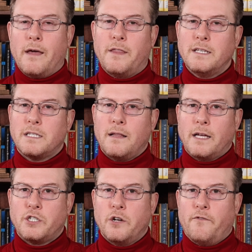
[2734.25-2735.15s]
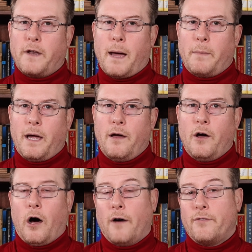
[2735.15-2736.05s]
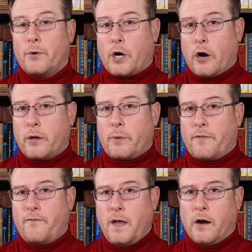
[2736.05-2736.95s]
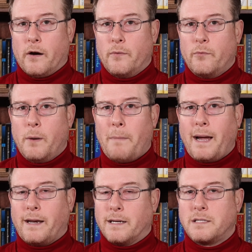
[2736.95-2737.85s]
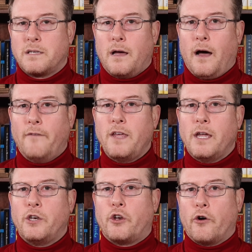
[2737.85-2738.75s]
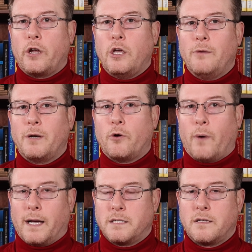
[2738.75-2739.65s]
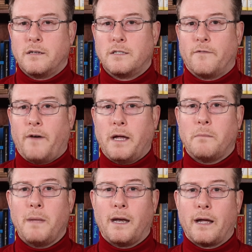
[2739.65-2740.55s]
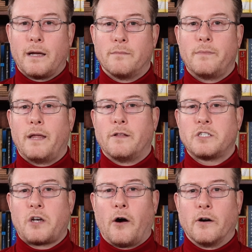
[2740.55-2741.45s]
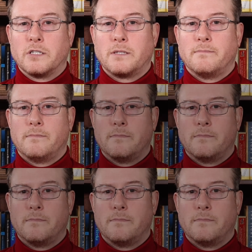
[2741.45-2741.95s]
These celestial phenomena, often regarded with fear, remind us of the enduring human quest to find meaning in the stars.